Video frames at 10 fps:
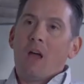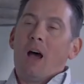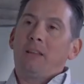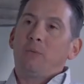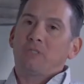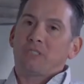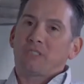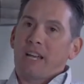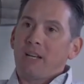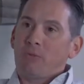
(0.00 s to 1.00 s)
I think what's
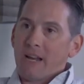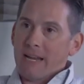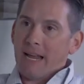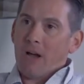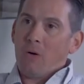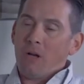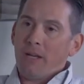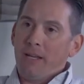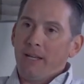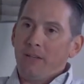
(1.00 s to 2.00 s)
exciting right now
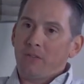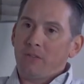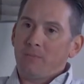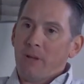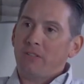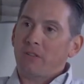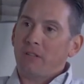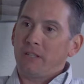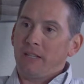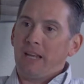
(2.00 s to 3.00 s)
is
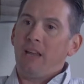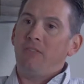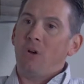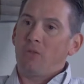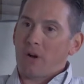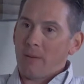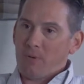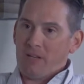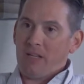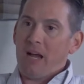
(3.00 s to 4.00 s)
basically the A V over I
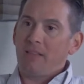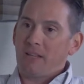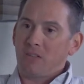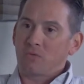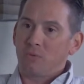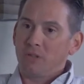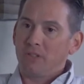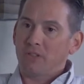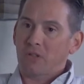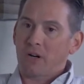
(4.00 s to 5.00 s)
P, I think, is really
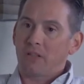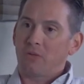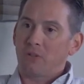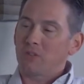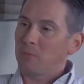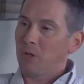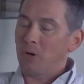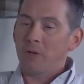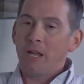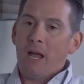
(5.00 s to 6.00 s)
mm. starting to
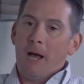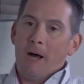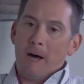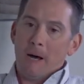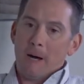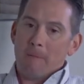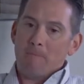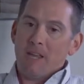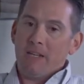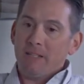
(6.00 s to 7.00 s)
explode.
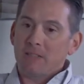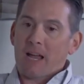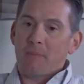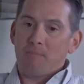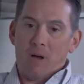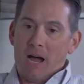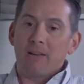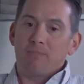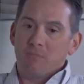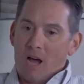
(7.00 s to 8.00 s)
Um, it is, I,
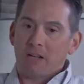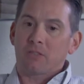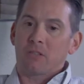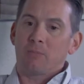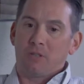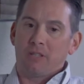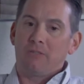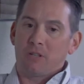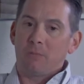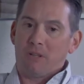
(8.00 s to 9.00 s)
I honestly
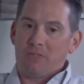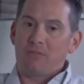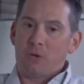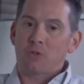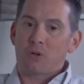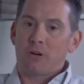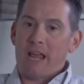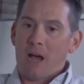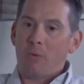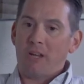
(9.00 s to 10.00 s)
believe, going to be the future
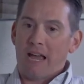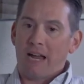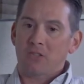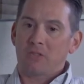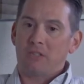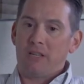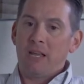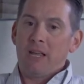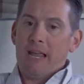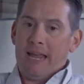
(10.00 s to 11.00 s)
in how we actually
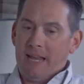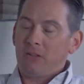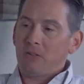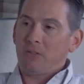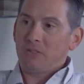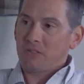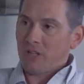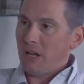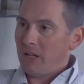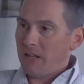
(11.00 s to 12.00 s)
handle
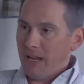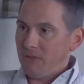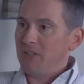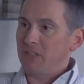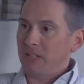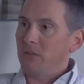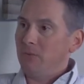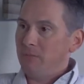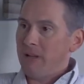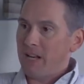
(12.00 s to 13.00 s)
uh, A V
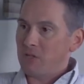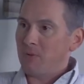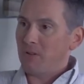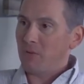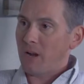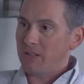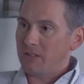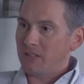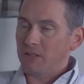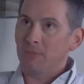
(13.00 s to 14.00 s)
signal management throughout a yeah.
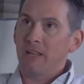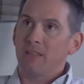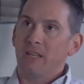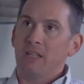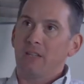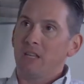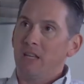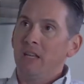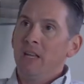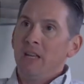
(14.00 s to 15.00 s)
system. I think
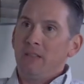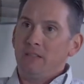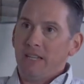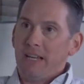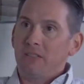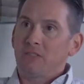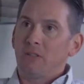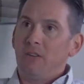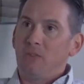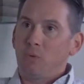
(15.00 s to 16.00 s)
the, the
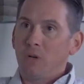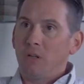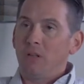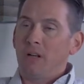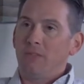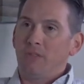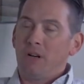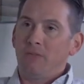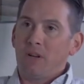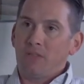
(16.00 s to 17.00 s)
days, if you will, of,
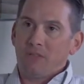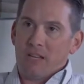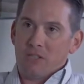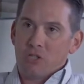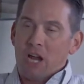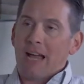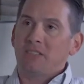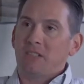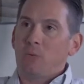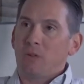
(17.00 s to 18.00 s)
of, of a
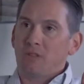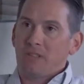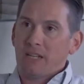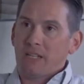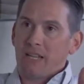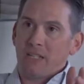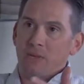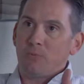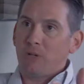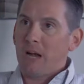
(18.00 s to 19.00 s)
chassis with dedicated
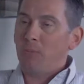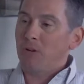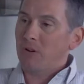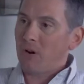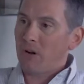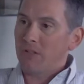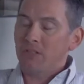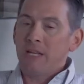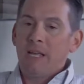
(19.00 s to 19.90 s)
input-output cards